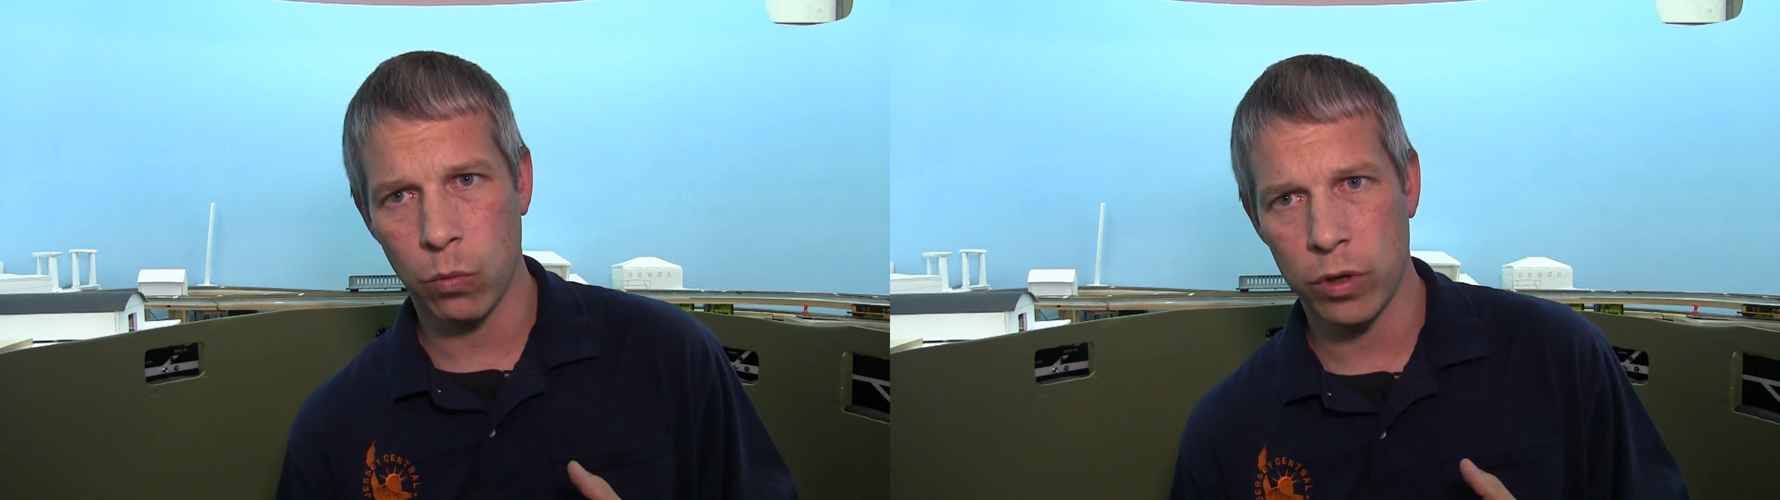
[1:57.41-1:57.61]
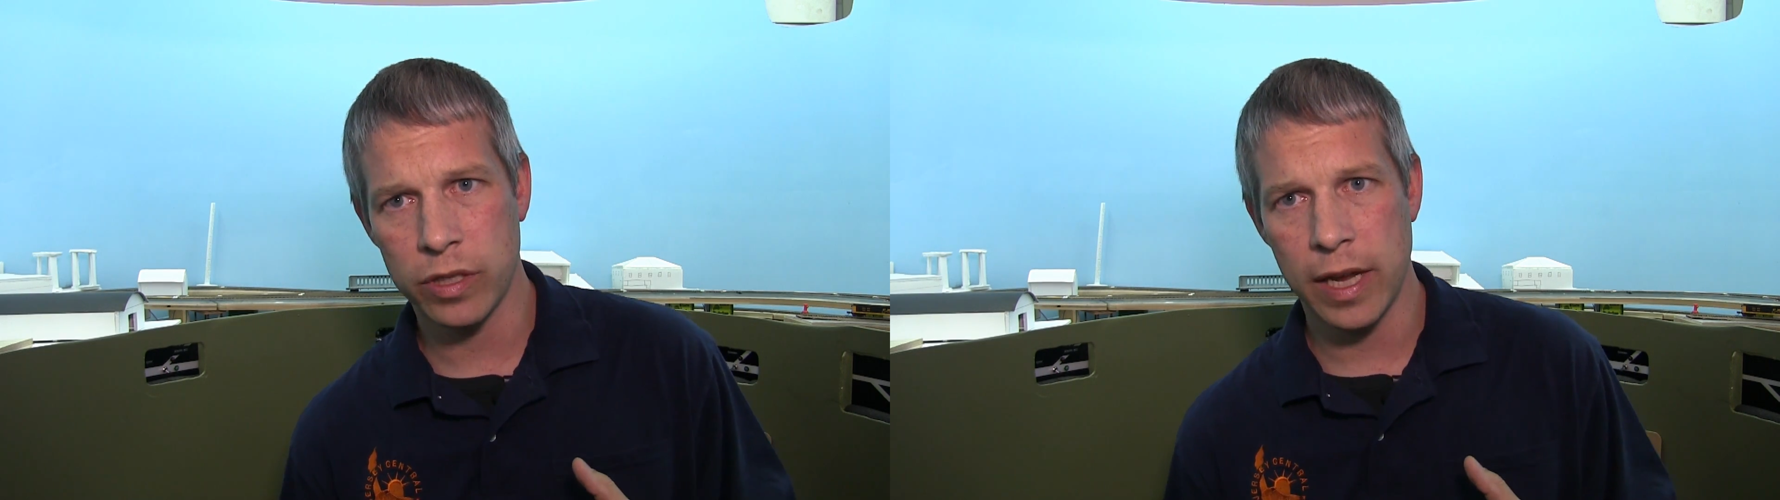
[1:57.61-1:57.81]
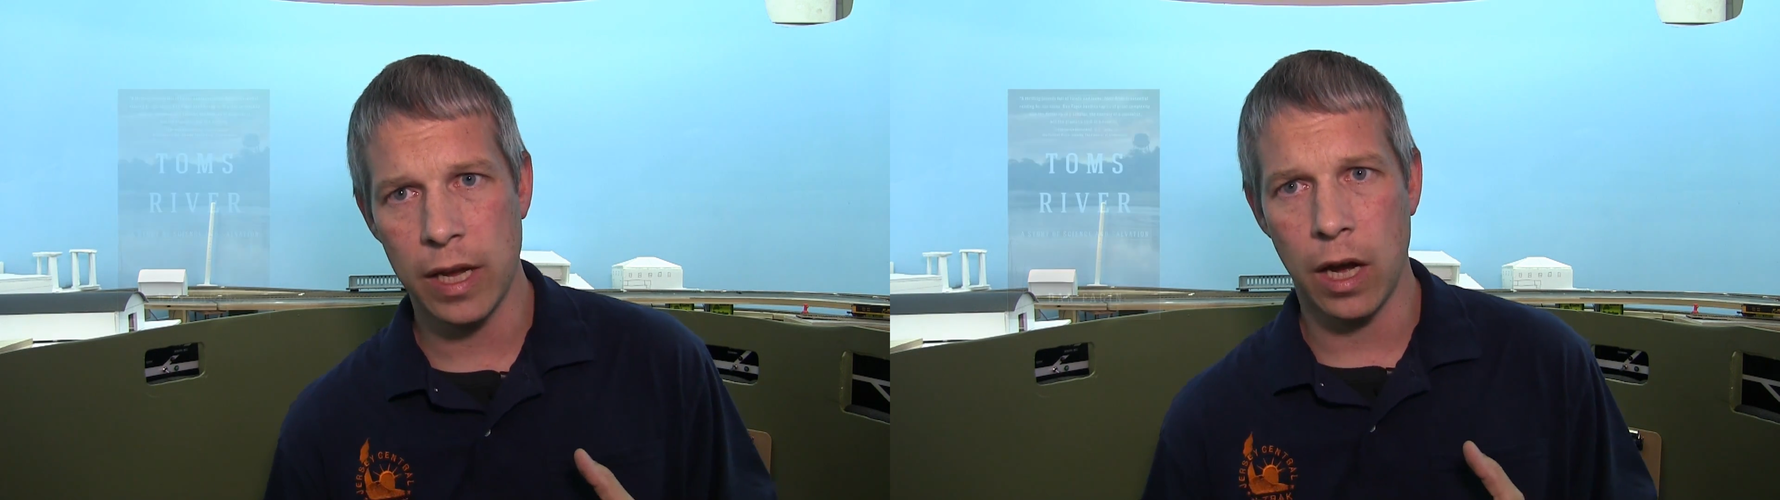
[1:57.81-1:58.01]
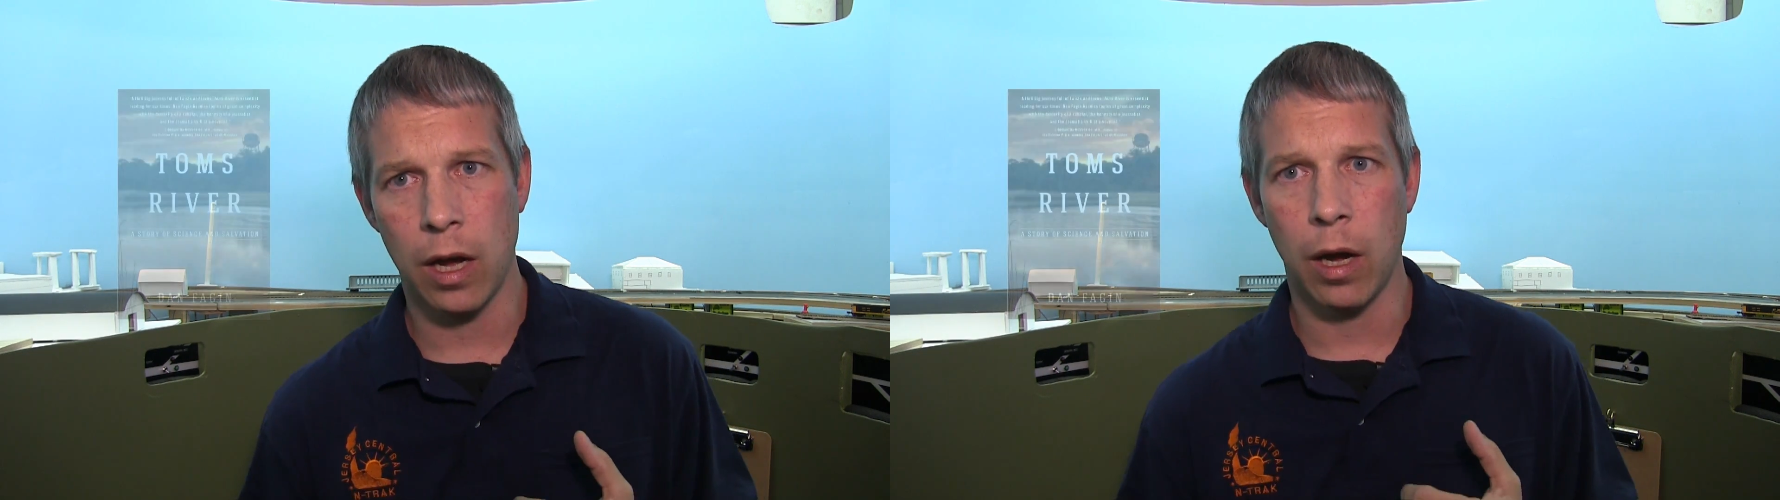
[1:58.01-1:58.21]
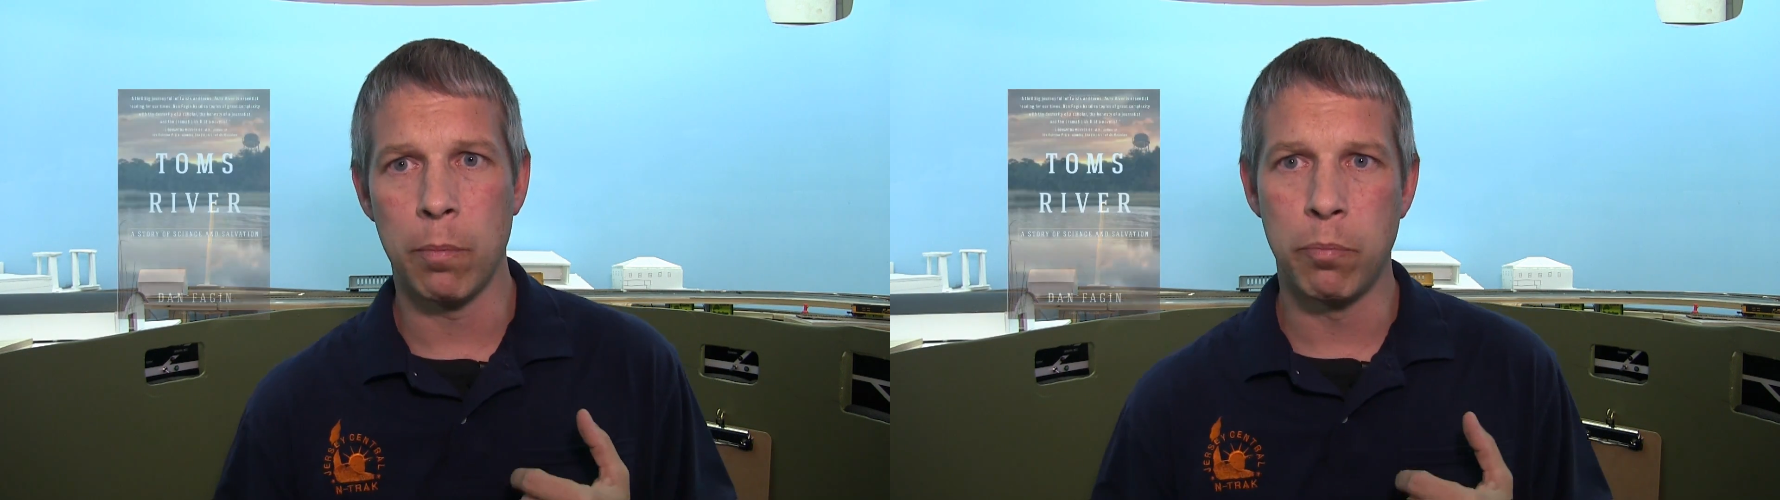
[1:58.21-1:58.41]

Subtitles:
was a